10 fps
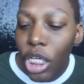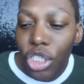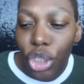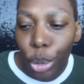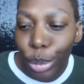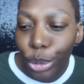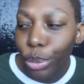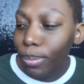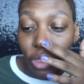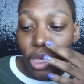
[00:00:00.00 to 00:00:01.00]
So
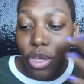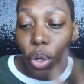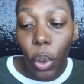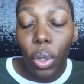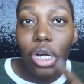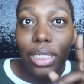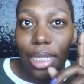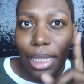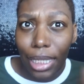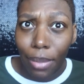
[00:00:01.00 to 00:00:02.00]
boo. The
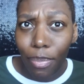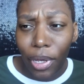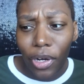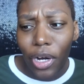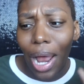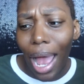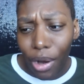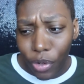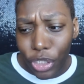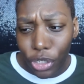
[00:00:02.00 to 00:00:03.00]
Korres Lip Butter I
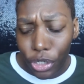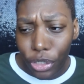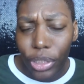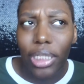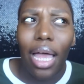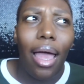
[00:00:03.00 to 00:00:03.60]
returned.